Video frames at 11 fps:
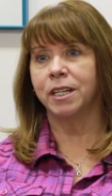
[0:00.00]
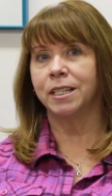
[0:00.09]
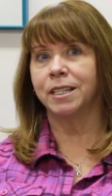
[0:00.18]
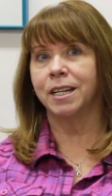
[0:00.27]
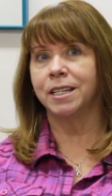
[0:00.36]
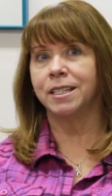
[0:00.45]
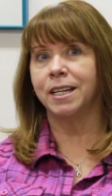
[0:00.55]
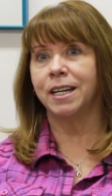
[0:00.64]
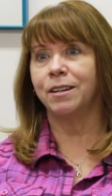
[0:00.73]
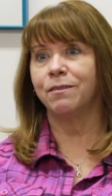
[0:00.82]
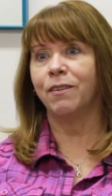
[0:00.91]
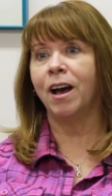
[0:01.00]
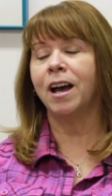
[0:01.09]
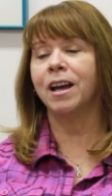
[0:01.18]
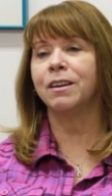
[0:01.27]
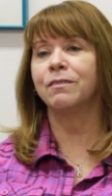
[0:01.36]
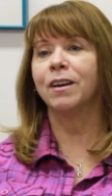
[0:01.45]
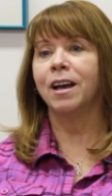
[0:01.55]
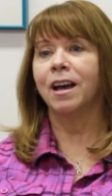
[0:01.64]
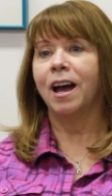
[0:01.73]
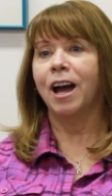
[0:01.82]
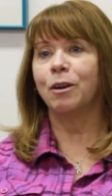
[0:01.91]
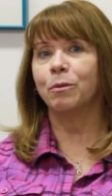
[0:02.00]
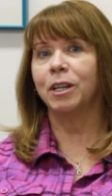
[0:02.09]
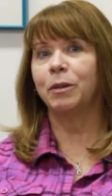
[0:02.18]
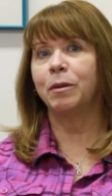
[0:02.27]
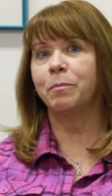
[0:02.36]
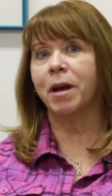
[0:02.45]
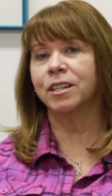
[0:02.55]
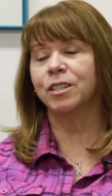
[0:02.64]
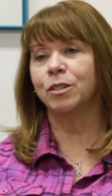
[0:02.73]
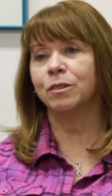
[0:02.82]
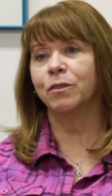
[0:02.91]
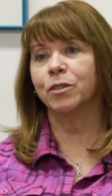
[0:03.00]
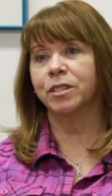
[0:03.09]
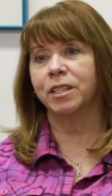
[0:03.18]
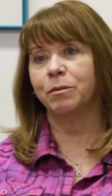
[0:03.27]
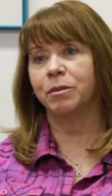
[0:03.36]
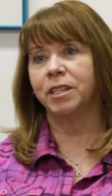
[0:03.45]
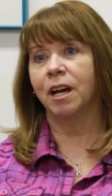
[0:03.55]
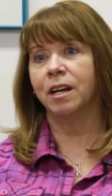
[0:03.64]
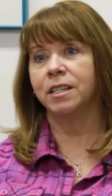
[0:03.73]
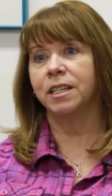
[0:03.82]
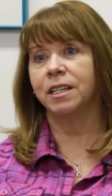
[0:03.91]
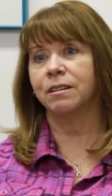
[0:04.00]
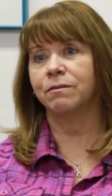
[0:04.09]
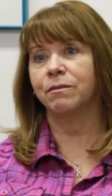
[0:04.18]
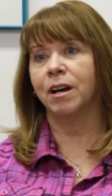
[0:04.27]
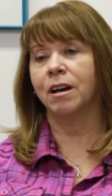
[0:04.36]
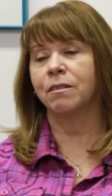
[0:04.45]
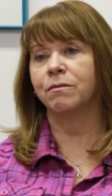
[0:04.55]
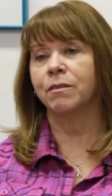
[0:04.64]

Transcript: in 1985, I really went back to university with the idea of, of